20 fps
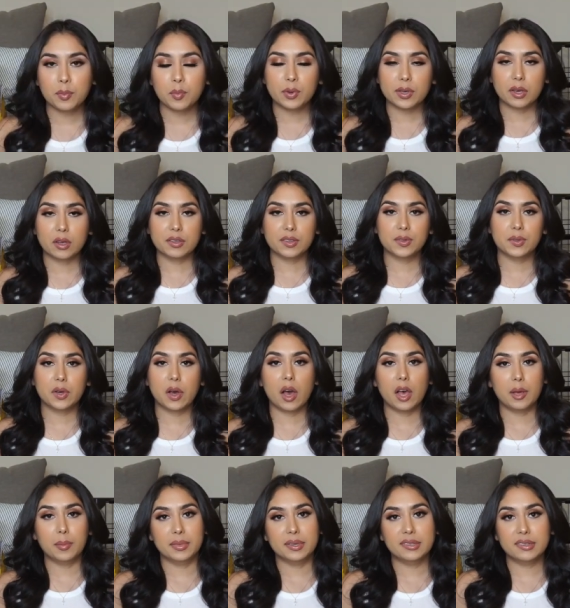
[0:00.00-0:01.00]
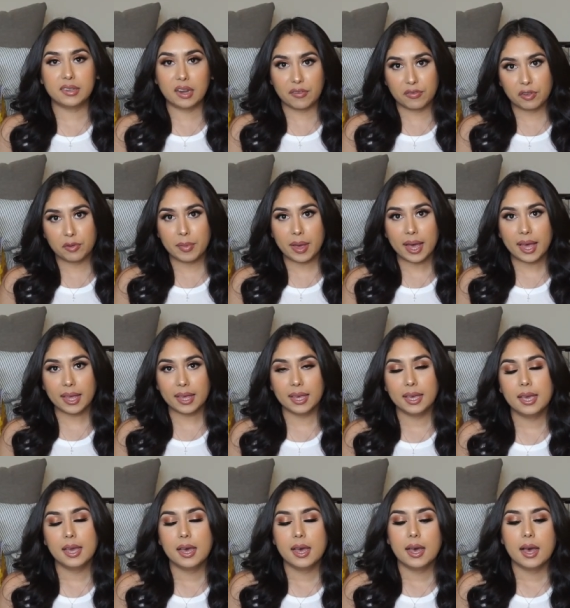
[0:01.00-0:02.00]
We also got him a snuffle mat.
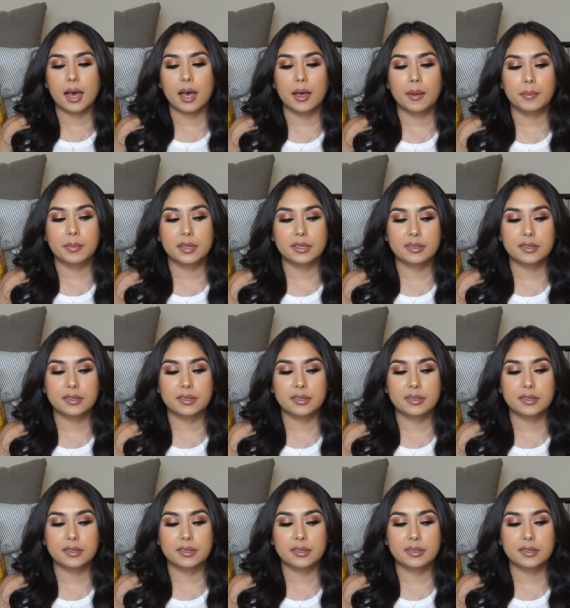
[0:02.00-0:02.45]
Um,